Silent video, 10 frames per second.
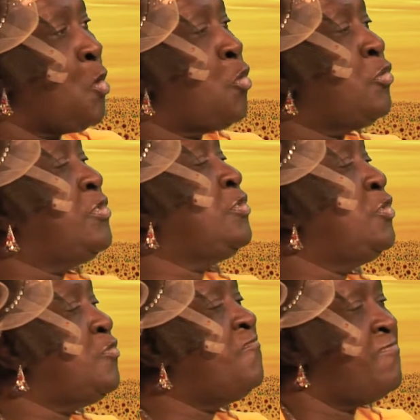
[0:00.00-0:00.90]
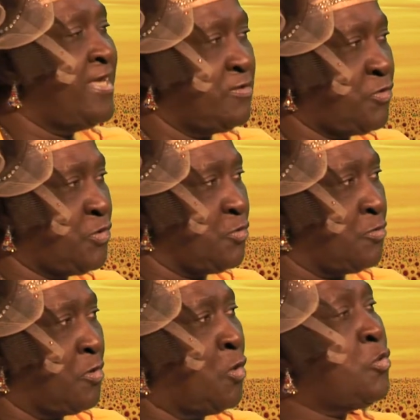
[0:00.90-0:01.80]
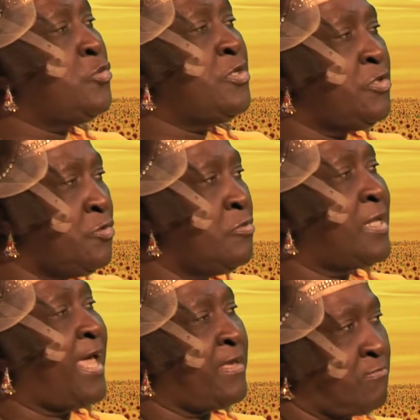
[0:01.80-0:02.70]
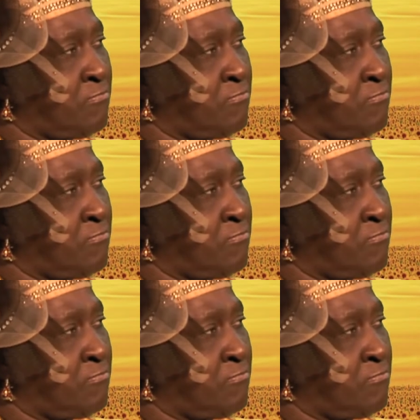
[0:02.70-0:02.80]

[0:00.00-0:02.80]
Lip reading: who do you vent to, or who do you like?